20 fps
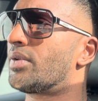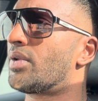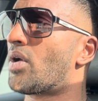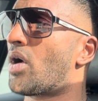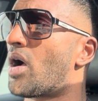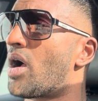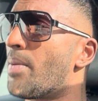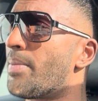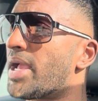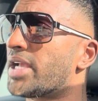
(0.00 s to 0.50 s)

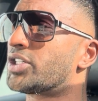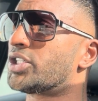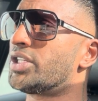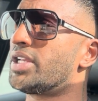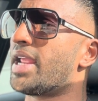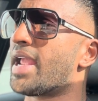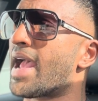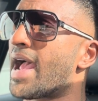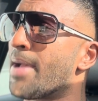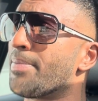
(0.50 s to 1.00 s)
I'm
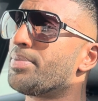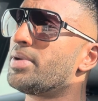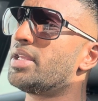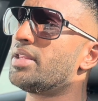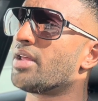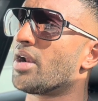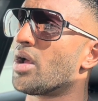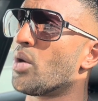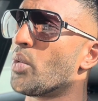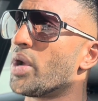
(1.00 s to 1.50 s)
actually happy
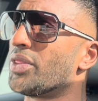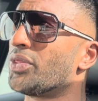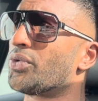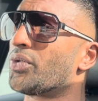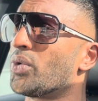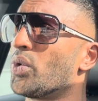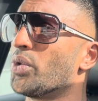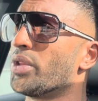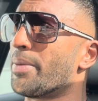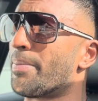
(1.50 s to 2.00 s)
that I went
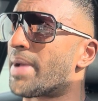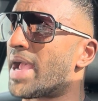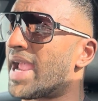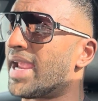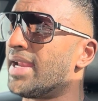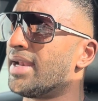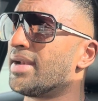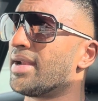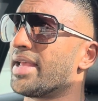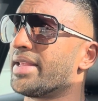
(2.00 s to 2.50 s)
through all the
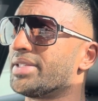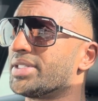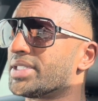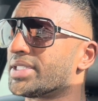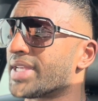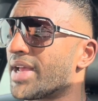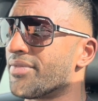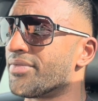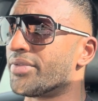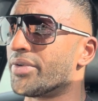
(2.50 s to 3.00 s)
pain and
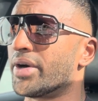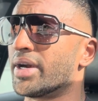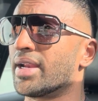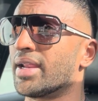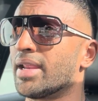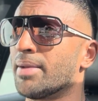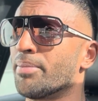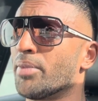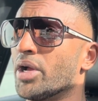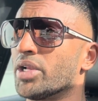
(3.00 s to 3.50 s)
suffering
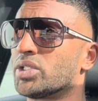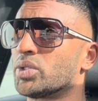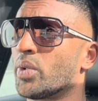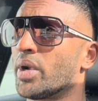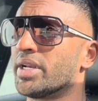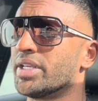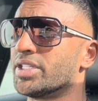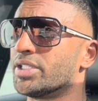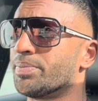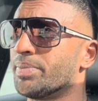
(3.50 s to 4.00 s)
in my
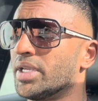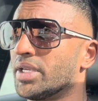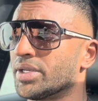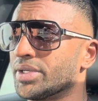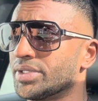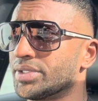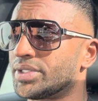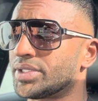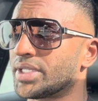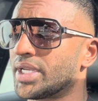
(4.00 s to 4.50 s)
20s,
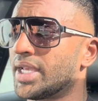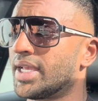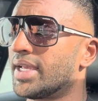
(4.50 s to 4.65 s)
because